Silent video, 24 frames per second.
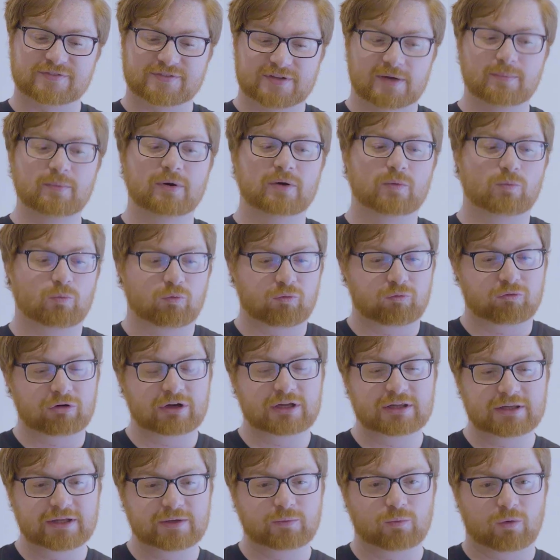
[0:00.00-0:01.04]
someone
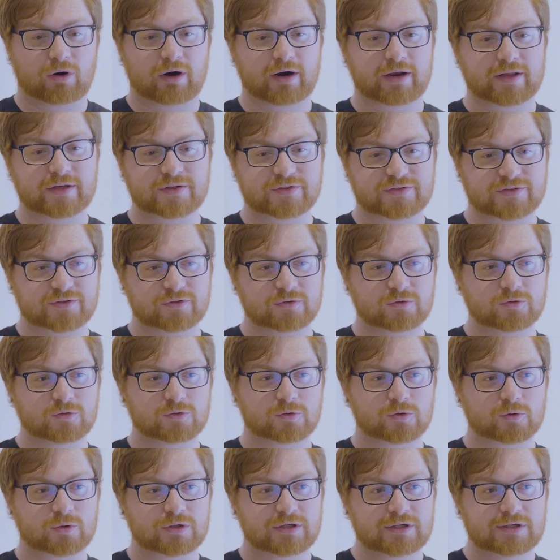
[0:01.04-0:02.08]
really wanted
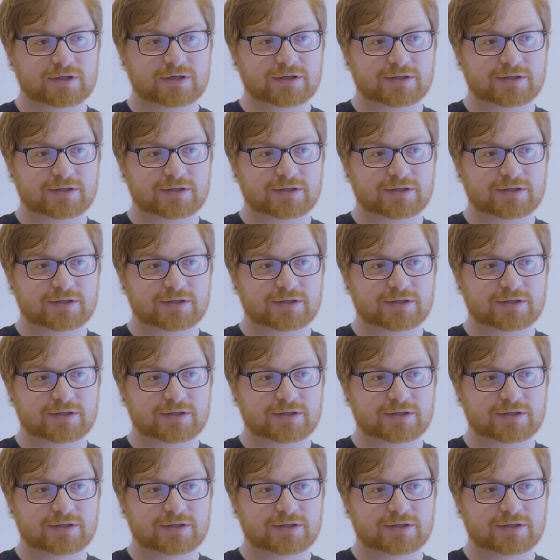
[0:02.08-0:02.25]
to